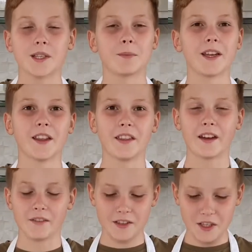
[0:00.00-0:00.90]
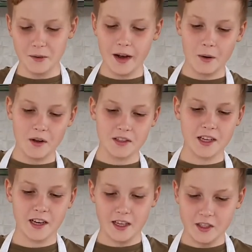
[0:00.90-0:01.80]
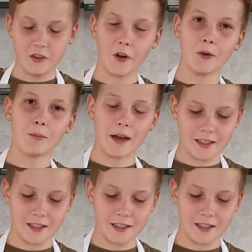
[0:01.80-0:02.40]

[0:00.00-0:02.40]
it's been in there for 2 hours and it's grown